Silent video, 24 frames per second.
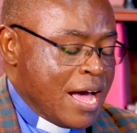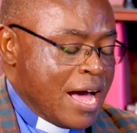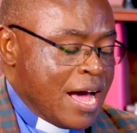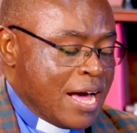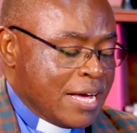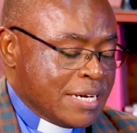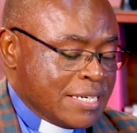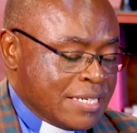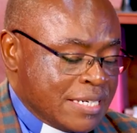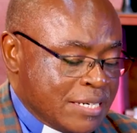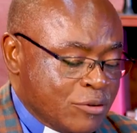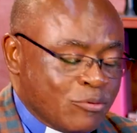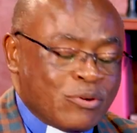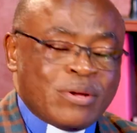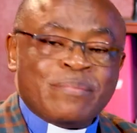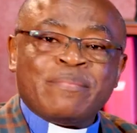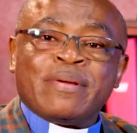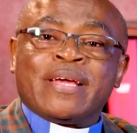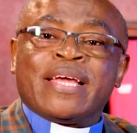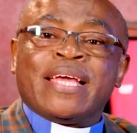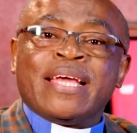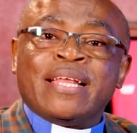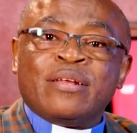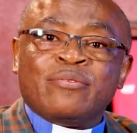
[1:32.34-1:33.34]
And we
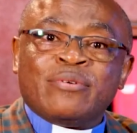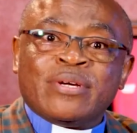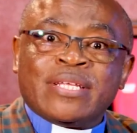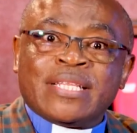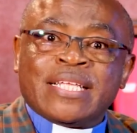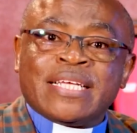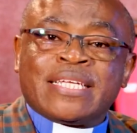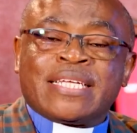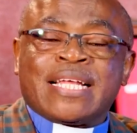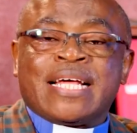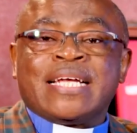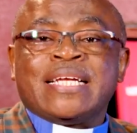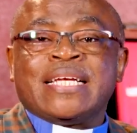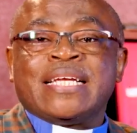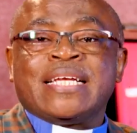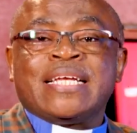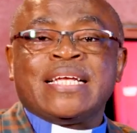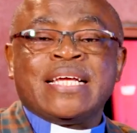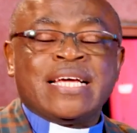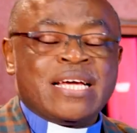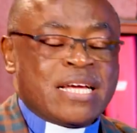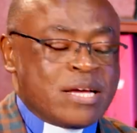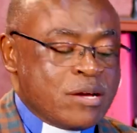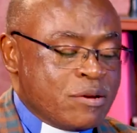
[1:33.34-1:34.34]
begin with it and
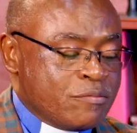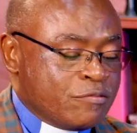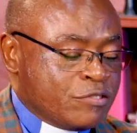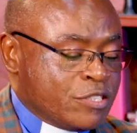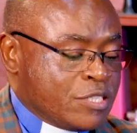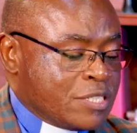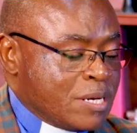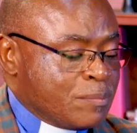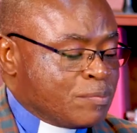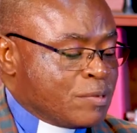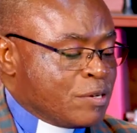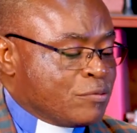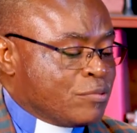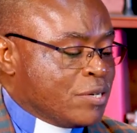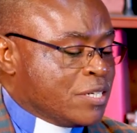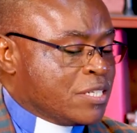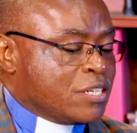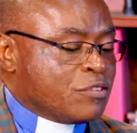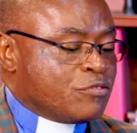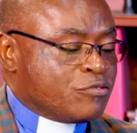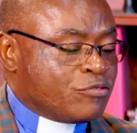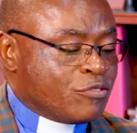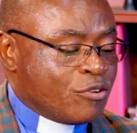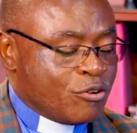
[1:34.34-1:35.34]
chapter
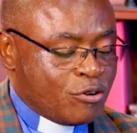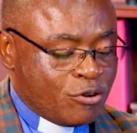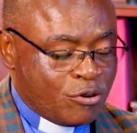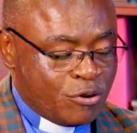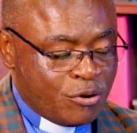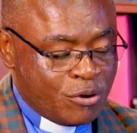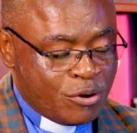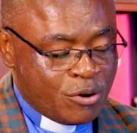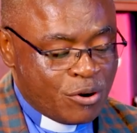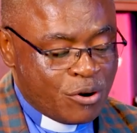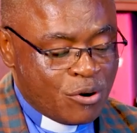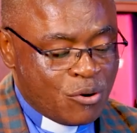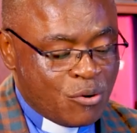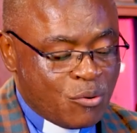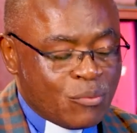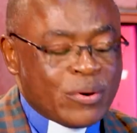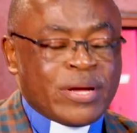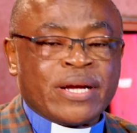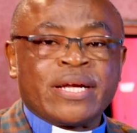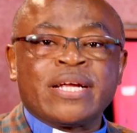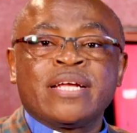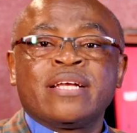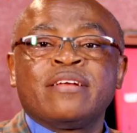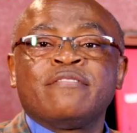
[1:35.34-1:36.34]
24,
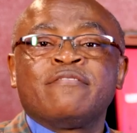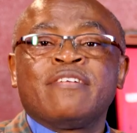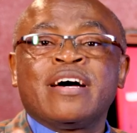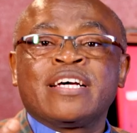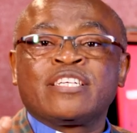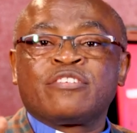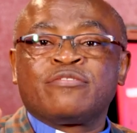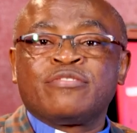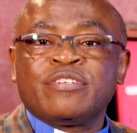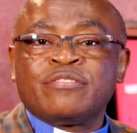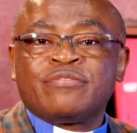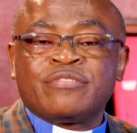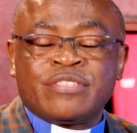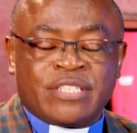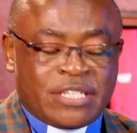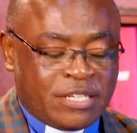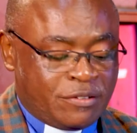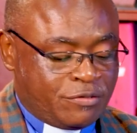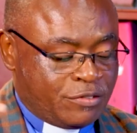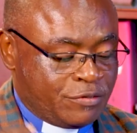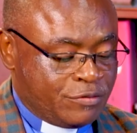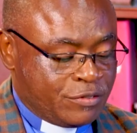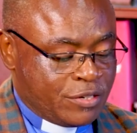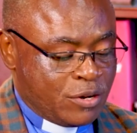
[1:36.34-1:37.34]
we read verse
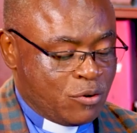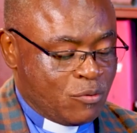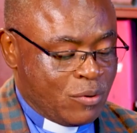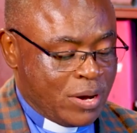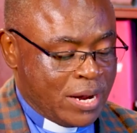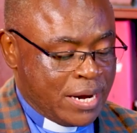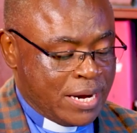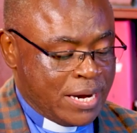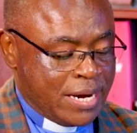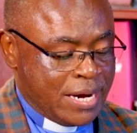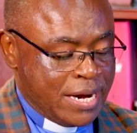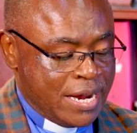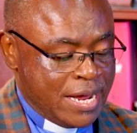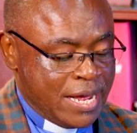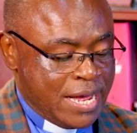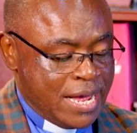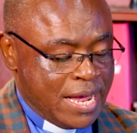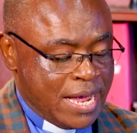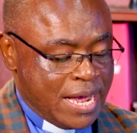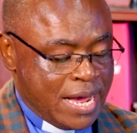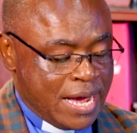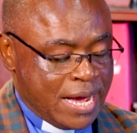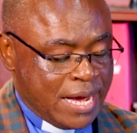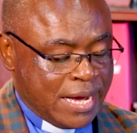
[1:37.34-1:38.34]
50, 51,
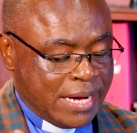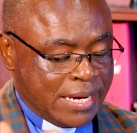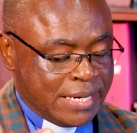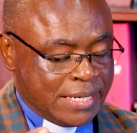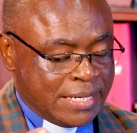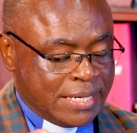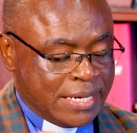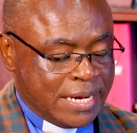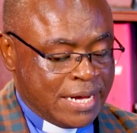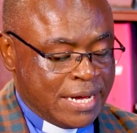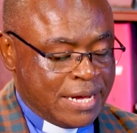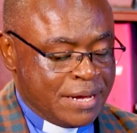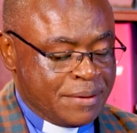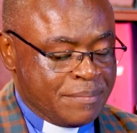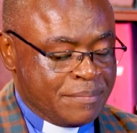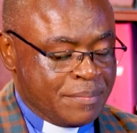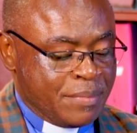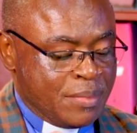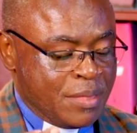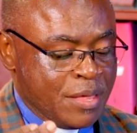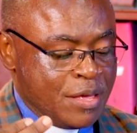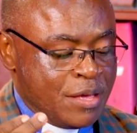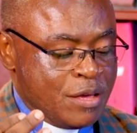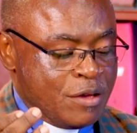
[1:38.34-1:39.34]
and
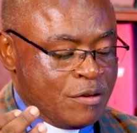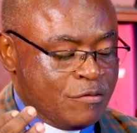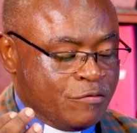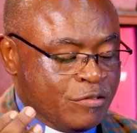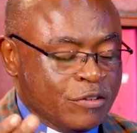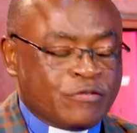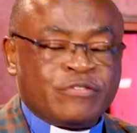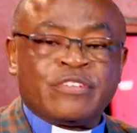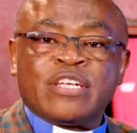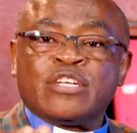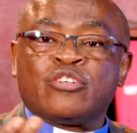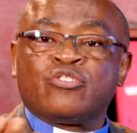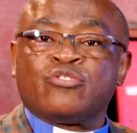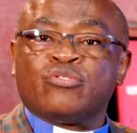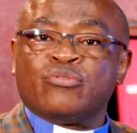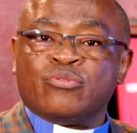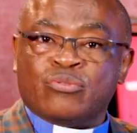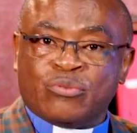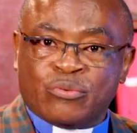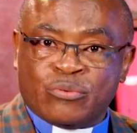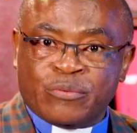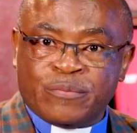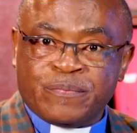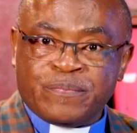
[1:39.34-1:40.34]
um,
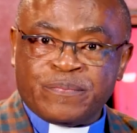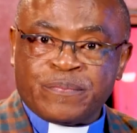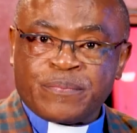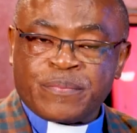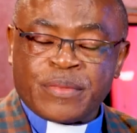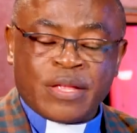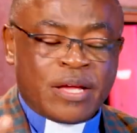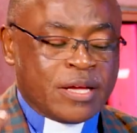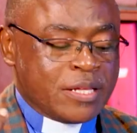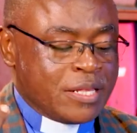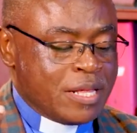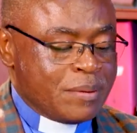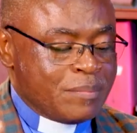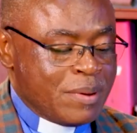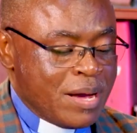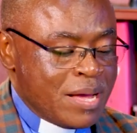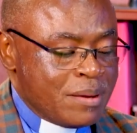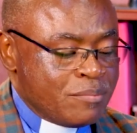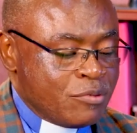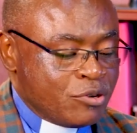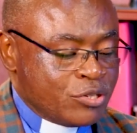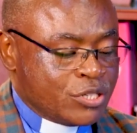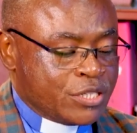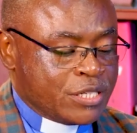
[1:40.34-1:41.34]
52. The
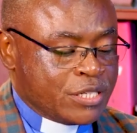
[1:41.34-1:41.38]
Bible